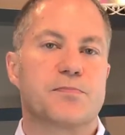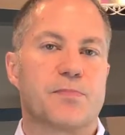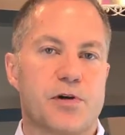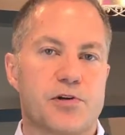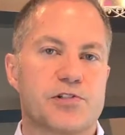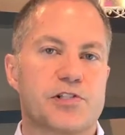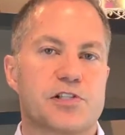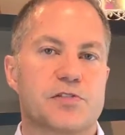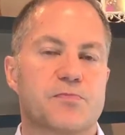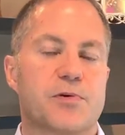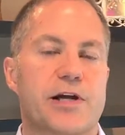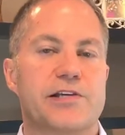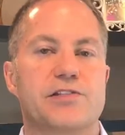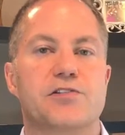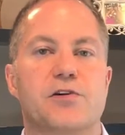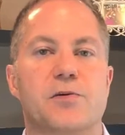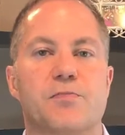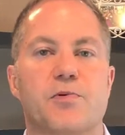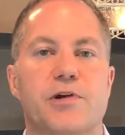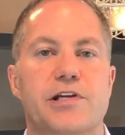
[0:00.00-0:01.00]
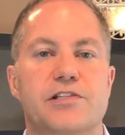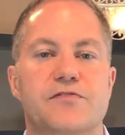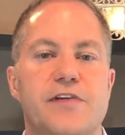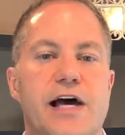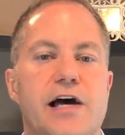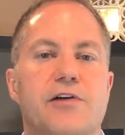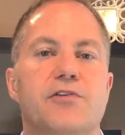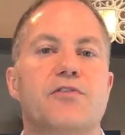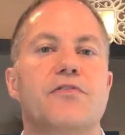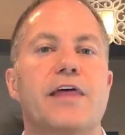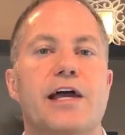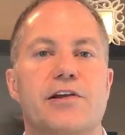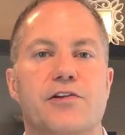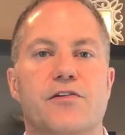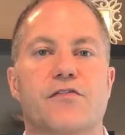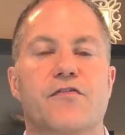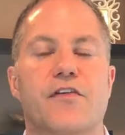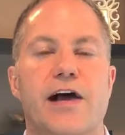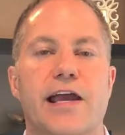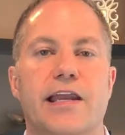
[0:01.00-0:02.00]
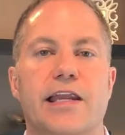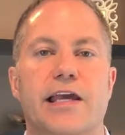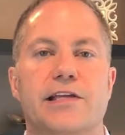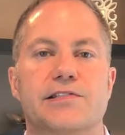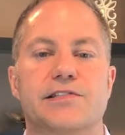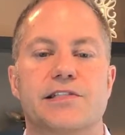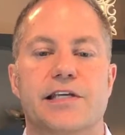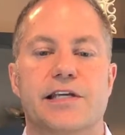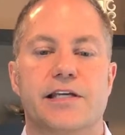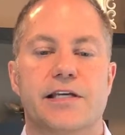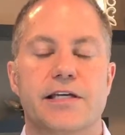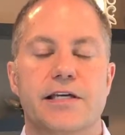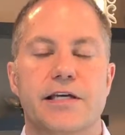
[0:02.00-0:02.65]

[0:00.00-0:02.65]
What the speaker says: purchase price or appraised value that you're financing.